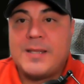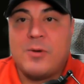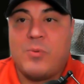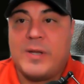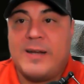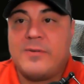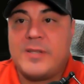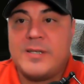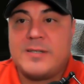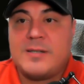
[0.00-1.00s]
that whatever
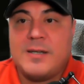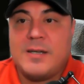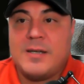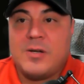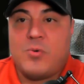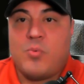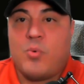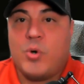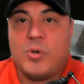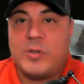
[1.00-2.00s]
this
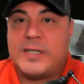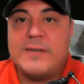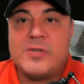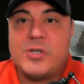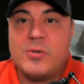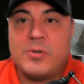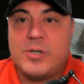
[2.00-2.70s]
world gives you,